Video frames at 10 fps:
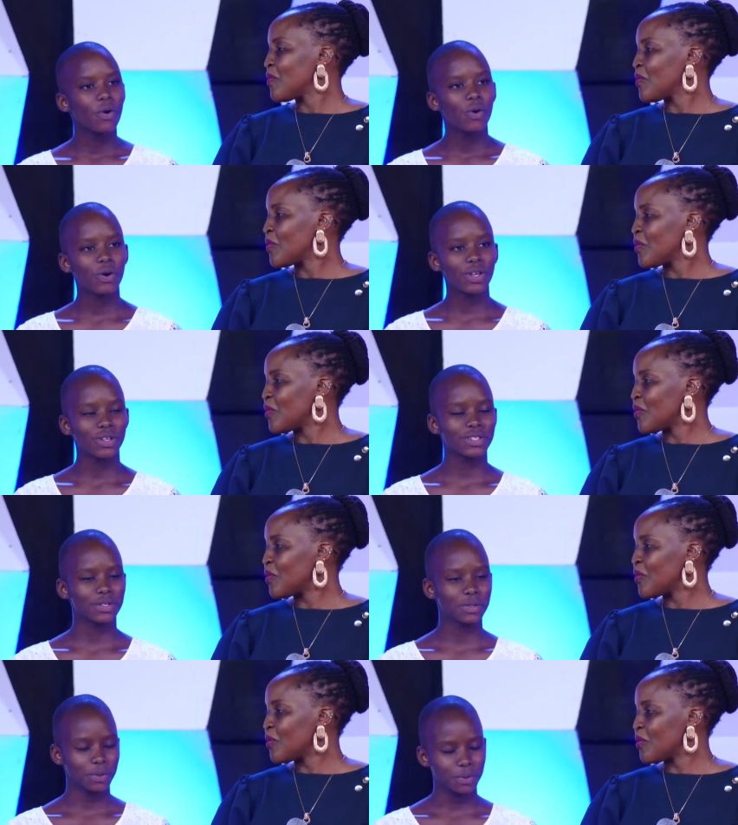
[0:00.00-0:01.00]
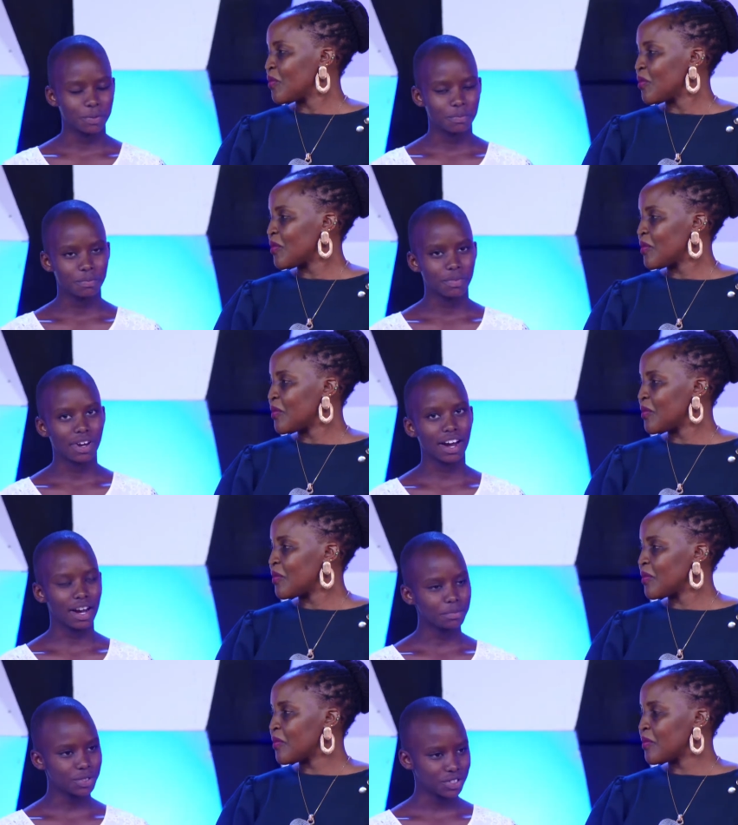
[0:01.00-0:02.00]
Speaker 1: who used to
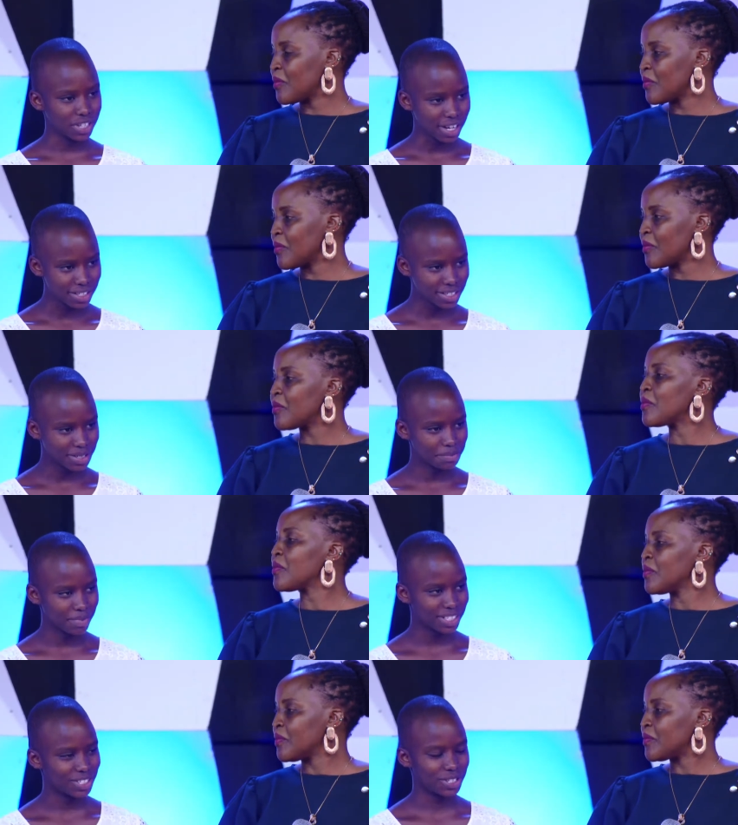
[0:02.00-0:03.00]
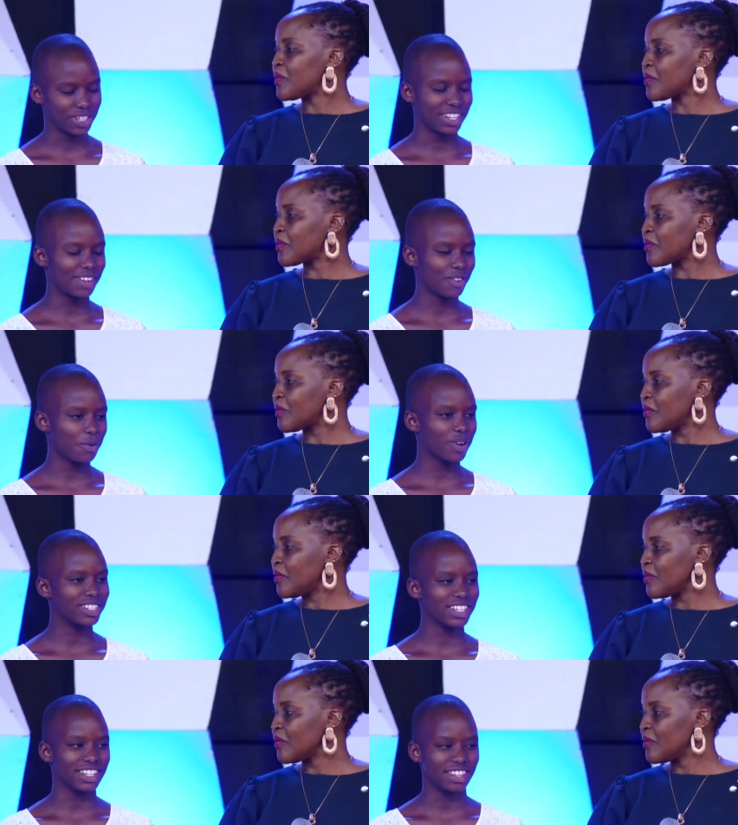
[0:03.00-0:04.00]
come to church, but she never
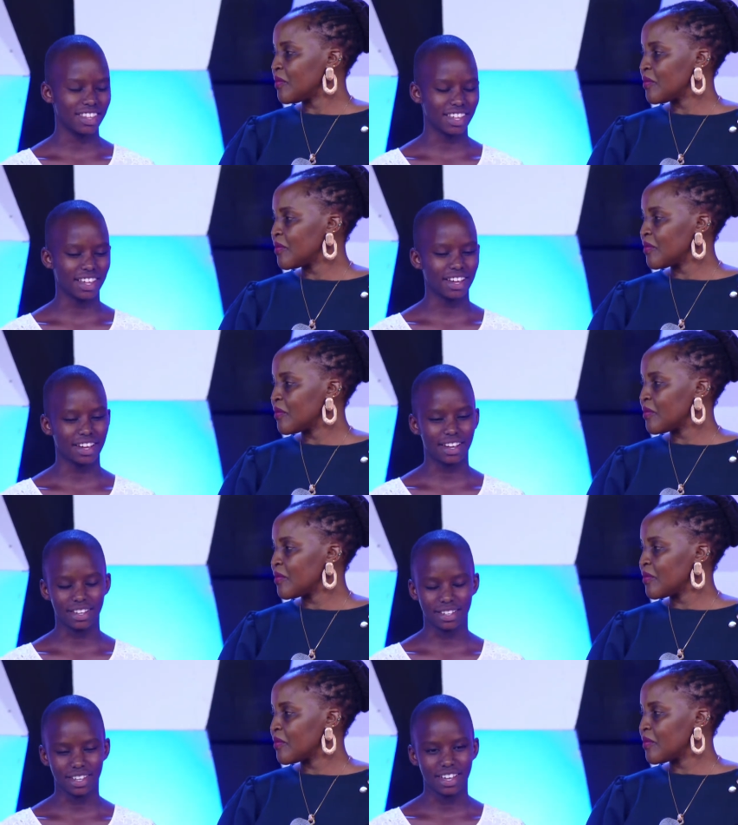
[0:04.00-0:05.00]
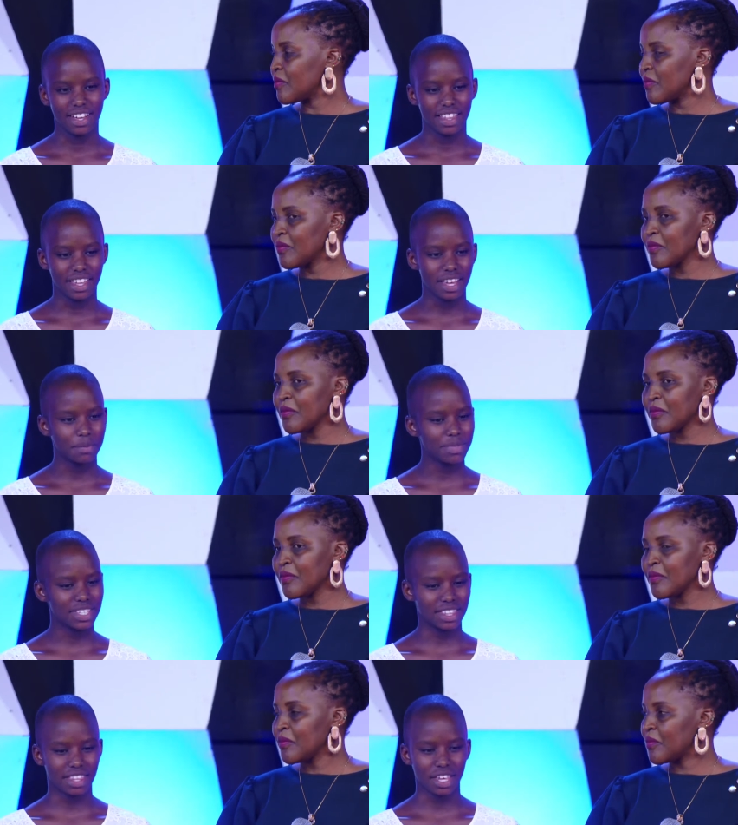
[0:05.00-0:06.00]
wanted uh, the
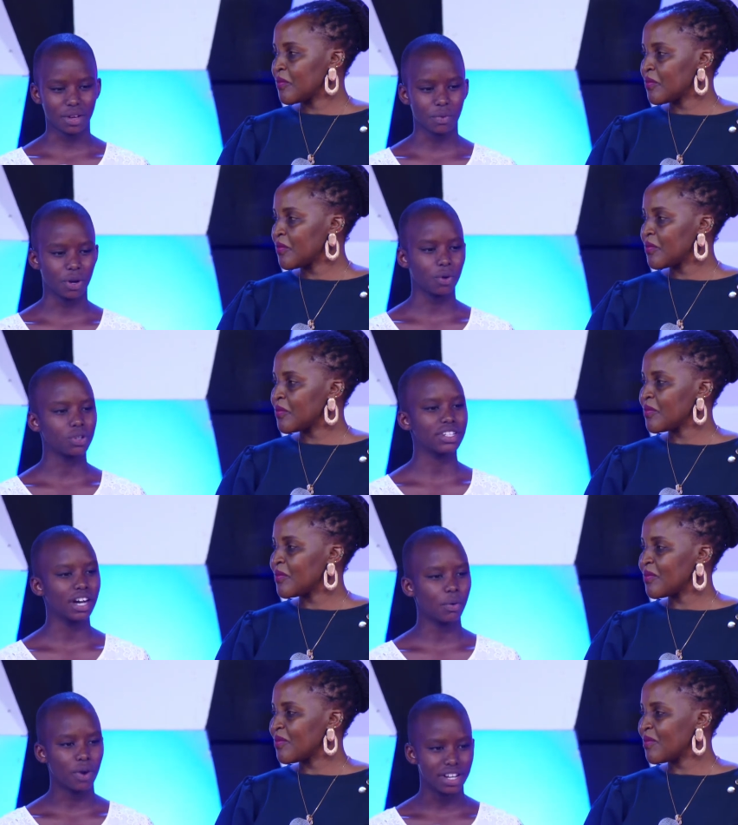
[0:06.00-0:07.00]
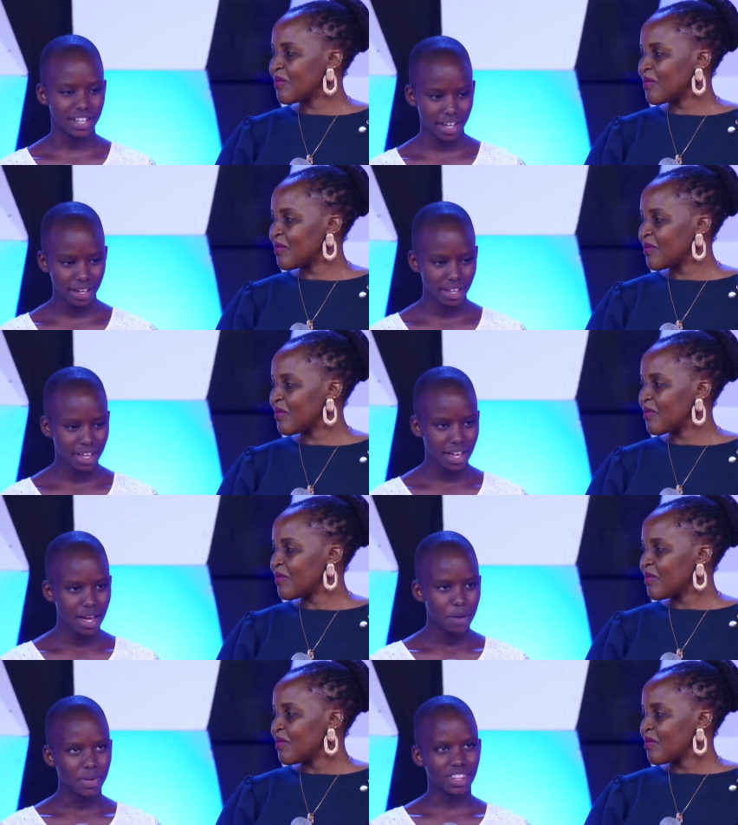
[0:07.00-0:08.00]
MC We called her one day,
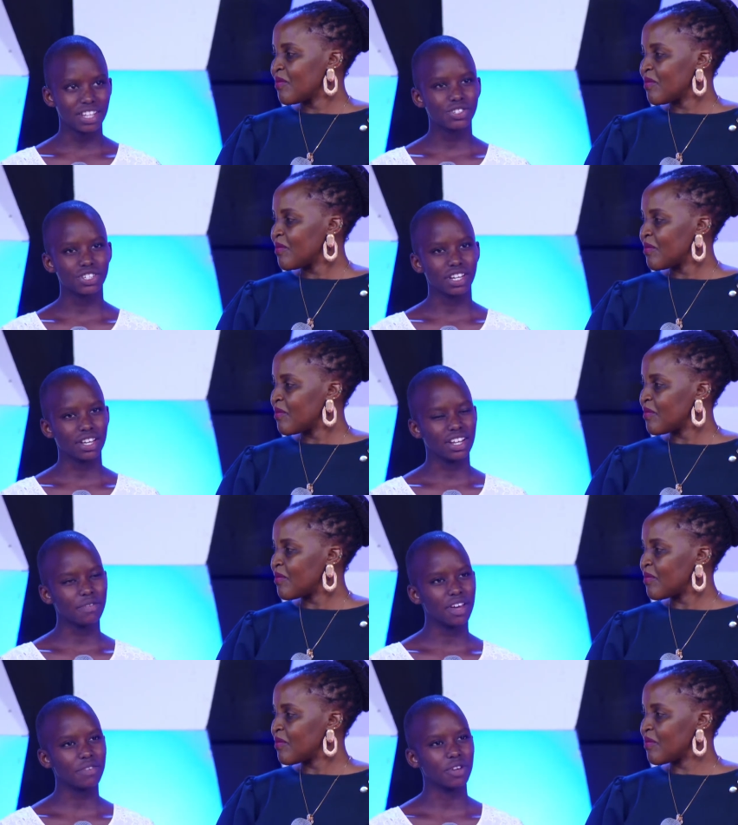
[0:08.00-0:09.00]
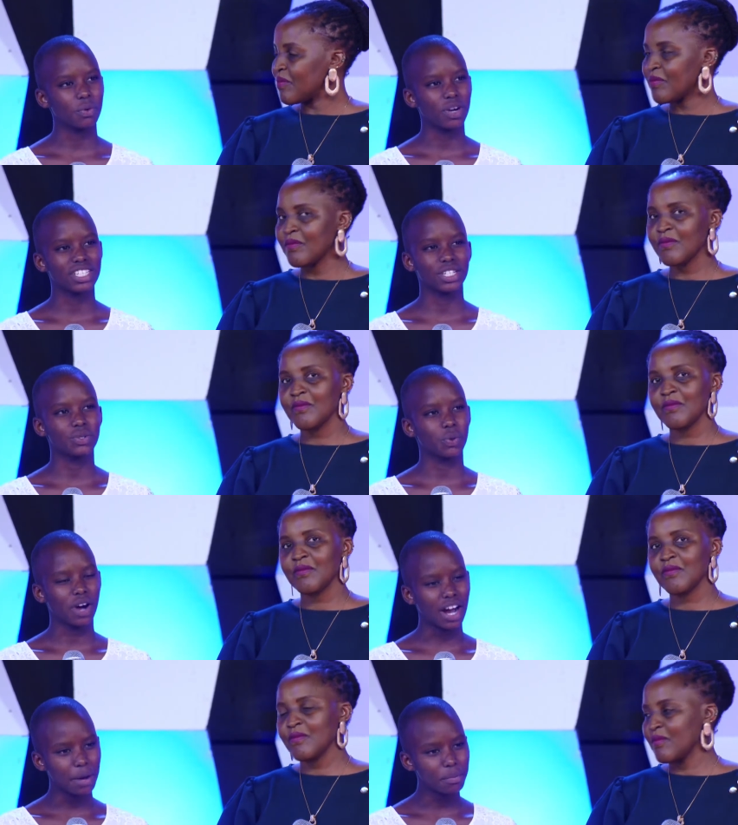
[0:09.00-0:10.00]
but then she never even wanted to
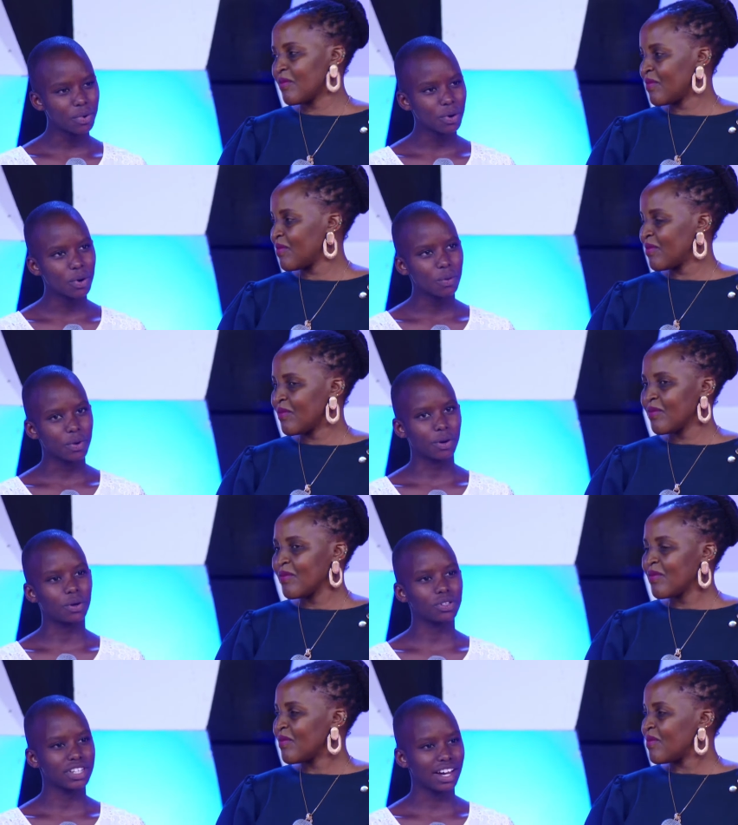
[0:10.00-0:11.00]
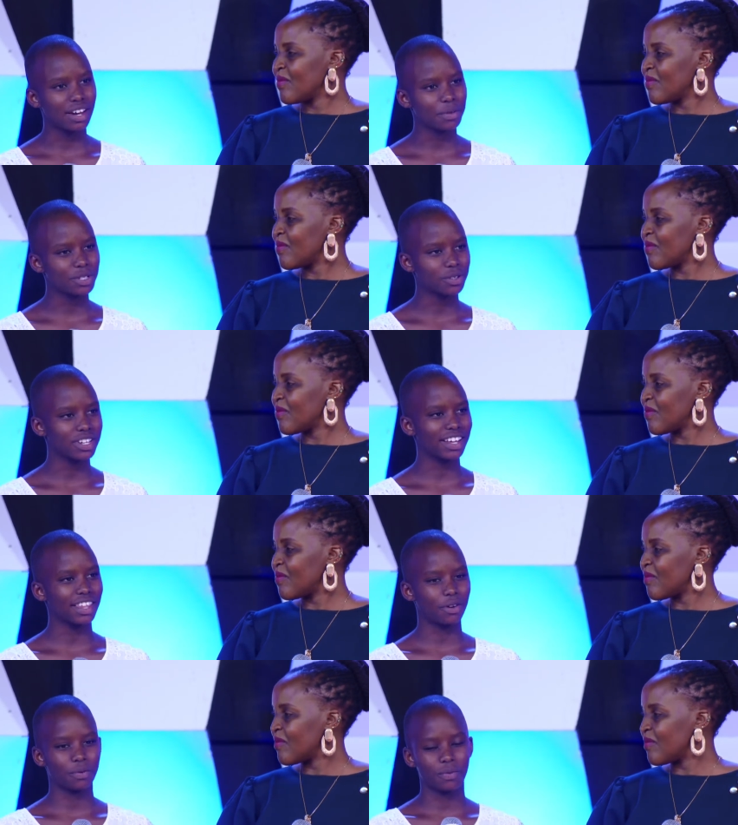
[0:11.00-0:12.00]
come. We called her, we told her
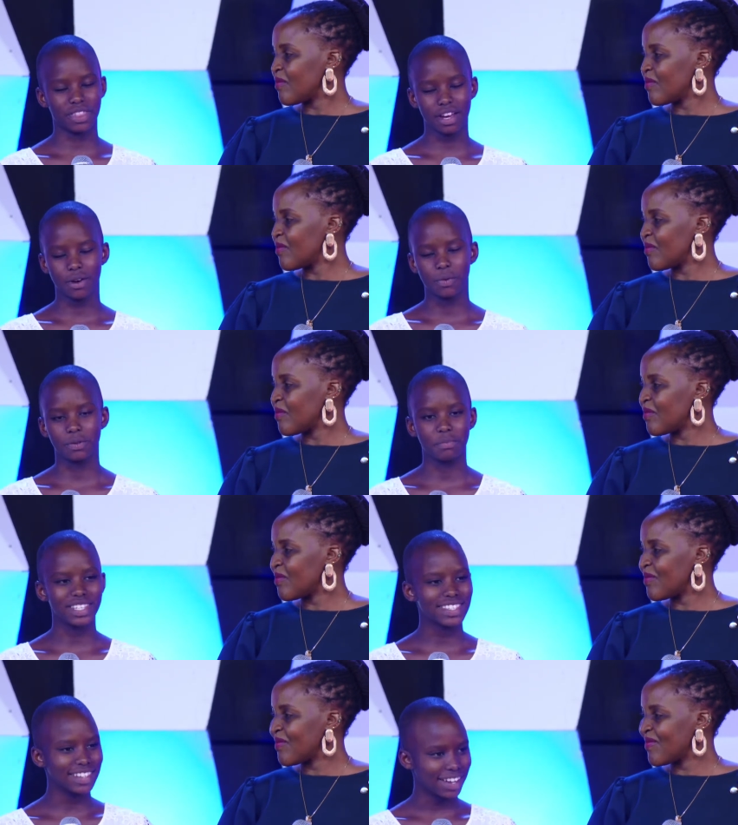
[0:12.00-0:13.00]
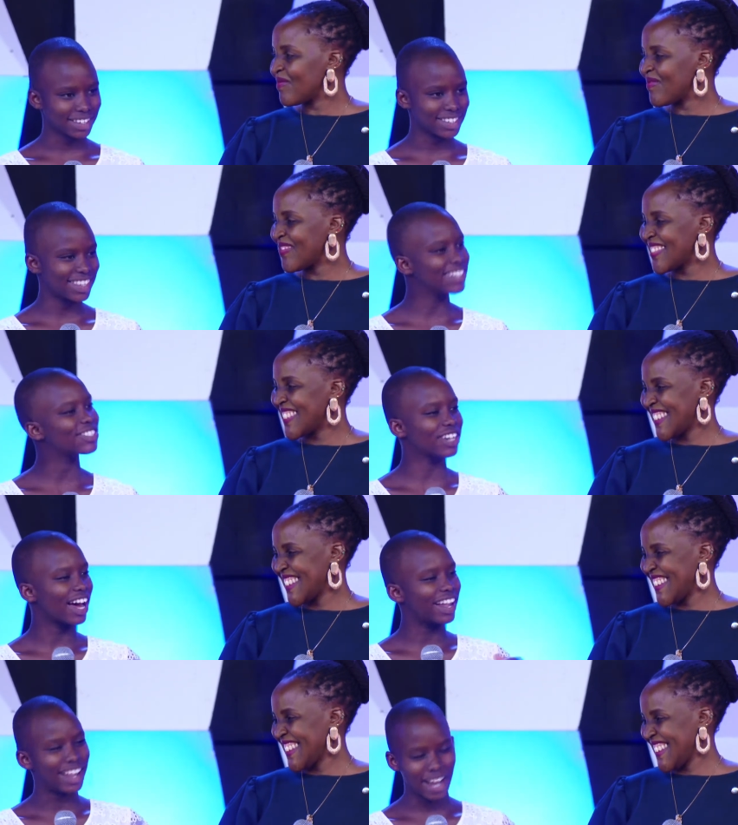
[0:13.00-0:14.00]
there, there will be snacks. Then she
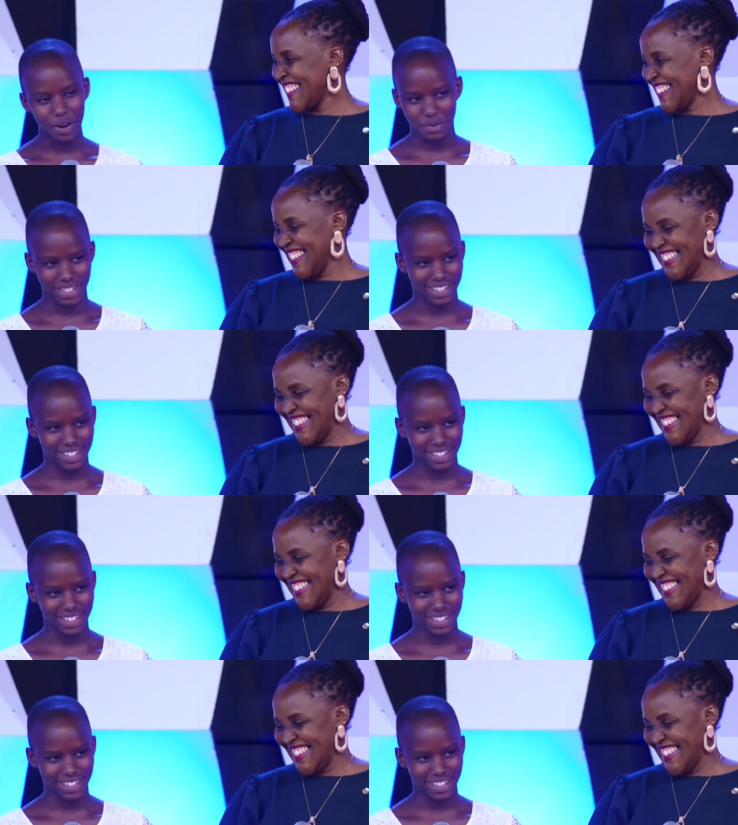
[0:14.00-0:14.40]
allowed.